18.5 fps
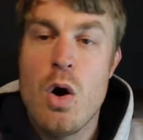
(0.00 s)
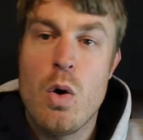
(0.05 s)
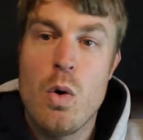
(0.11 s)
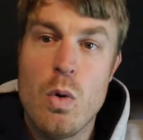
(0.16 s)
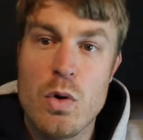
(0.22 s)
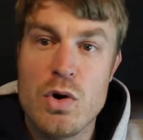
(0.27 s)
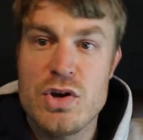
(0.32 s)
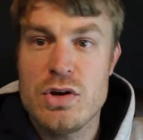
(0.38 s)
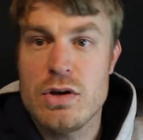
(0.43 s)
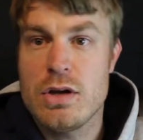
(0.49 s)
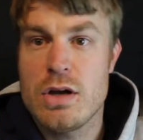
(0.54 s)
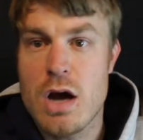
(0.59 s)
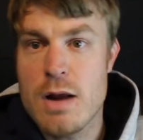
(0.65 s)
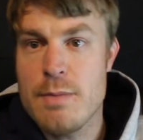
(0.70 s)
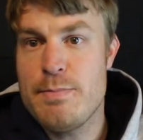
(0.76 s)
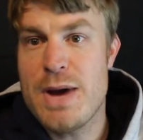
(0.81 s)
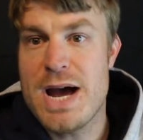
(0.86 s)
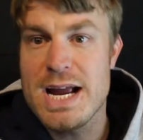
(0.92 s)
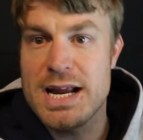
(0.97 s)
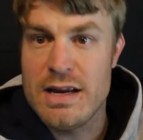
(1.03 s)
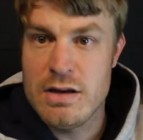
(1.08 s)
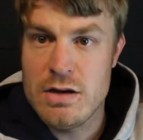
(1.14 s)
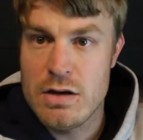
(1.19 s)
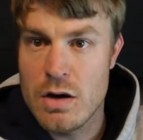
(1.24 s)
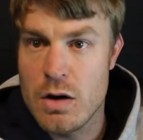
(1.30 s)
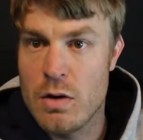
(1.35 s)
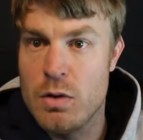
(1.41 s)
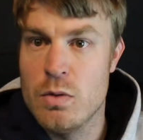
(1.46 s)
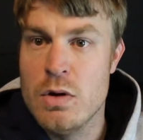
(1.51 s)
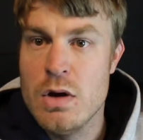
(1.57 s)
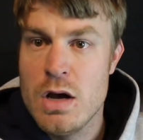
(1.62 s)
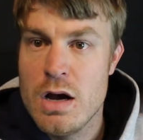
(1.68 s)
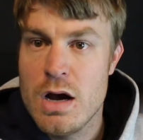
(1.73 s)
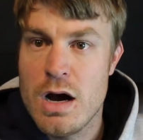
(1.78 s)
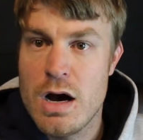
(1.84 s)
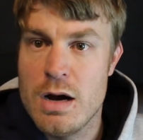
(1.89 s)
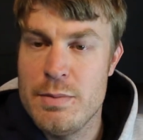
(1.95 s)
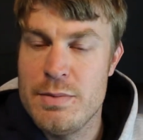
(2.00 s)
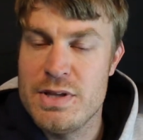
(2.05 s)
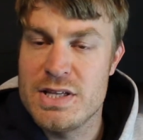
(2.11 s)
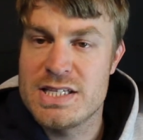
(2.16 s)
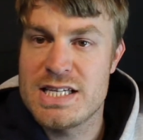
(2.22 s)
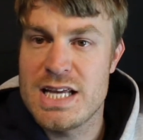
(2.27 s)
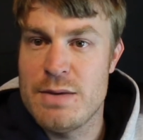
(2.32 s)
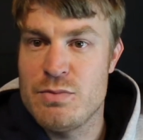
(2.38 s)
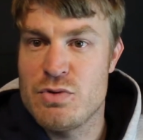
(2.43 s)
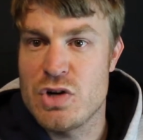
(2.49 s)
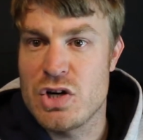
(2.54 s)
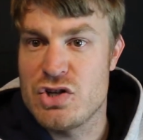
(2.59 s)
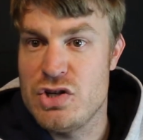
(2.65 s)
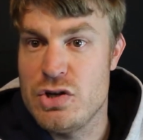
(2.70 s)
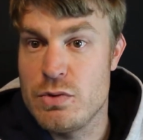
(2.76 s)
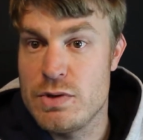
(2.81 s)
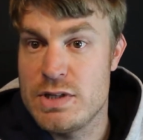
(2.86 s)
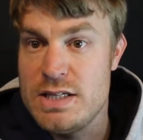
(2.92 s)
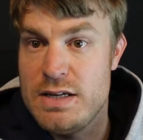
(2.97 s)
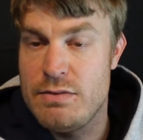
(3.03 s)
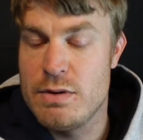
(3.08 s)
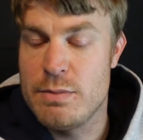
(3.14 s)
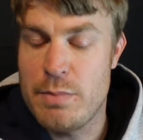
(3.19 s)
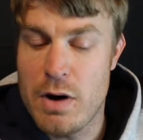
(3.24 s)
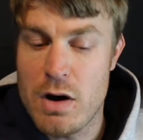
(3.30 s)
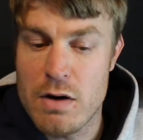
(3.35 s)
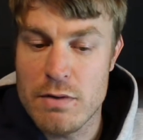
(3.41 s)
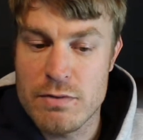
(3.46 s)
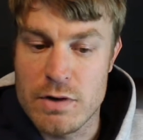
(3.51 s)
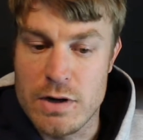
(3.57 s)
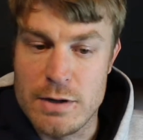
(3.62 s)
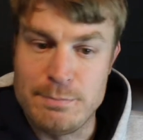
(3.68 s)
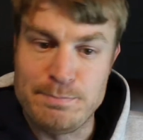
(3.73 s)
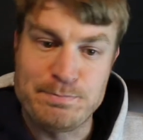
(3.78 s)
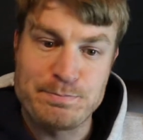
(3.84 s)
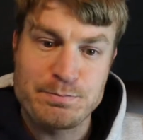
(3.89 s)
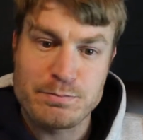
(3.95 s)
or you can cut back and go in the same direction you received the ball from.